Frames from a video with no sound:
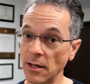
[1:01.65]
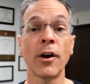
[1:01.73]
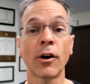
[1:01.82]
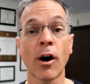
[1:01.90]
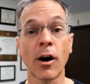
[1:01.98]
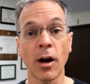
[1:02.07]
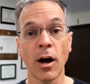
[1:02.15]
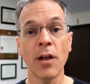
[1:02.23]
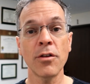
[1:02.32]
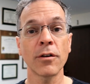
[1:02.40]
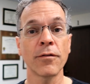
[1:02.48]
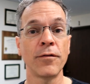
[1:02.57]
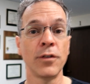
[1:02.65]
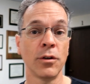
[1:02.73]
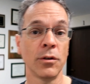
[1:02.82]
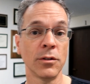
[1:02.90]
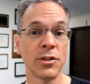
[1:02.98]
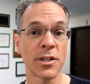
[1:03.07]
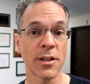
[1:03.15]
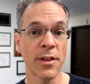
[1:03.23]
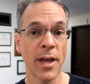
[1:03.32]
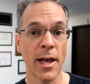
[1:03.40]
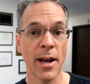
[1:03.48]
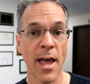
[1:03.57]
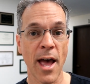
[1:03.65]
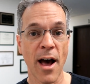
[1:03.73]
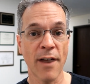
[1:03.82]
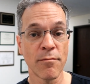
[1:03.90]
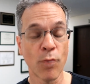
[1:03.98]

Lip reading: There are other foods that have